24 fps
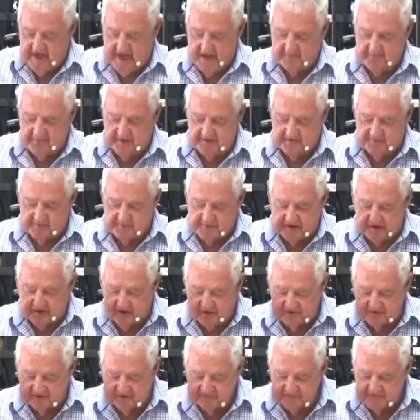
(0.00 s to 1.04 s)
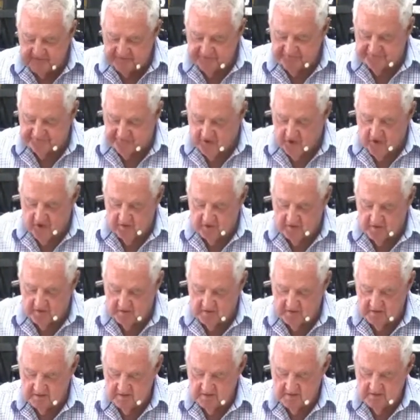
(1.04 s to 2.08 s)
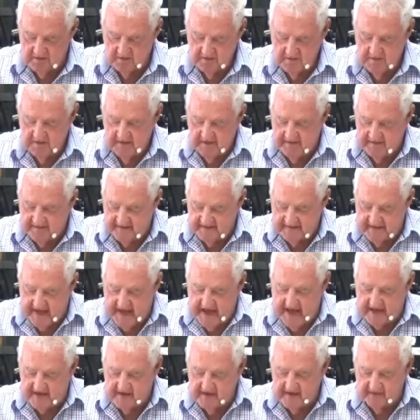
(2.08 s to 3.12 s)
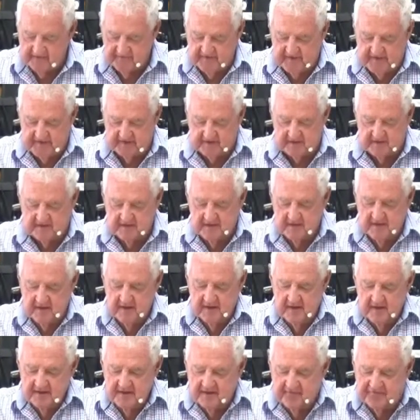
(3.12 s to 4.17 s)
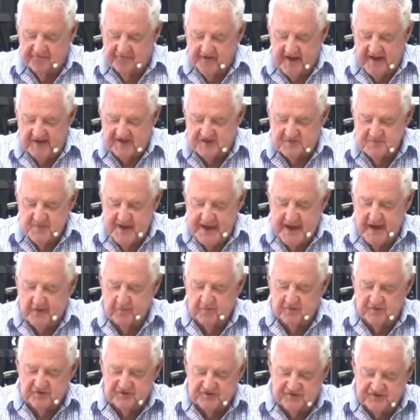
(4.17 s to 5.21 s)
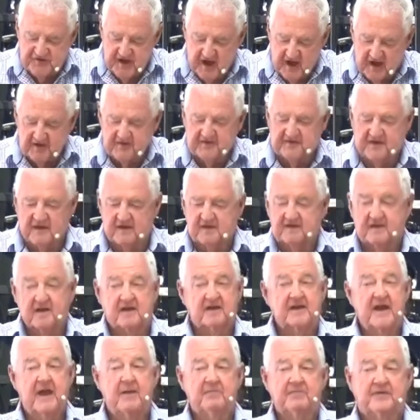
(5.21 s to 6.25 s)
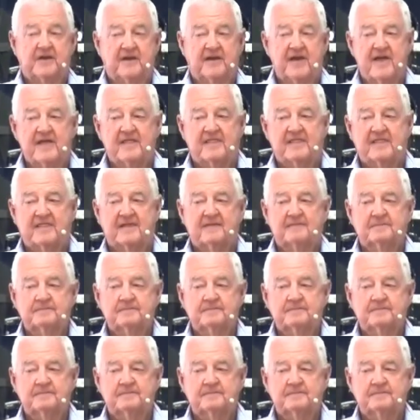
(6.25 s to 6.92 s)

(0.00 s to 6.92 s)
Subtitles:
that, but because of the fall in the Garden of Eden, the flesh man was judged and condemned to death.